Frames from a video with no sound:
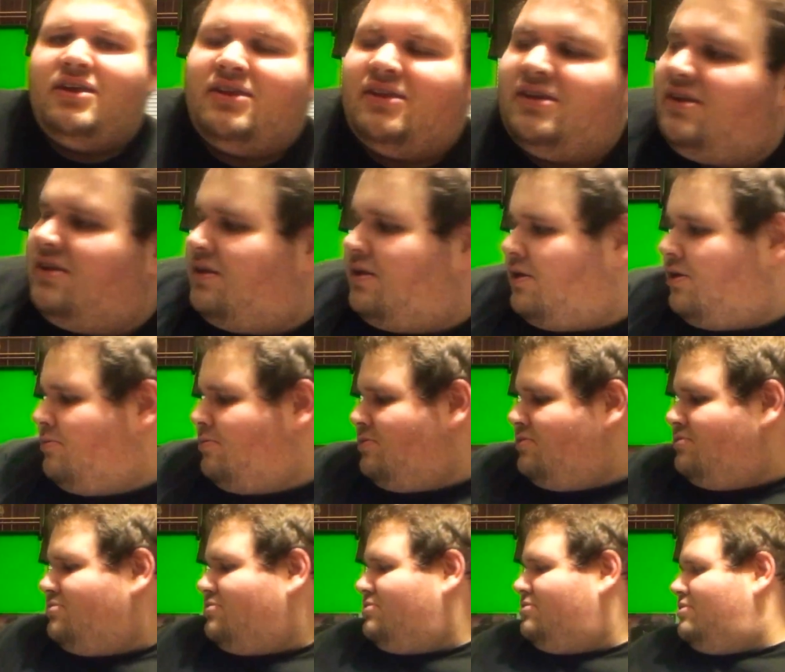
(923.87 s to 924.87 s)
And
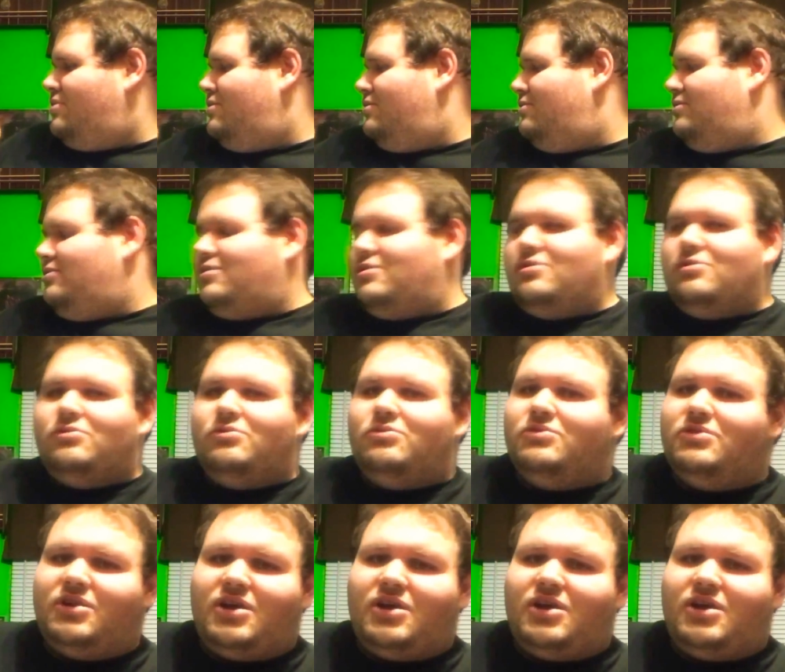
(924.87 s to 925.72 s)
almost, the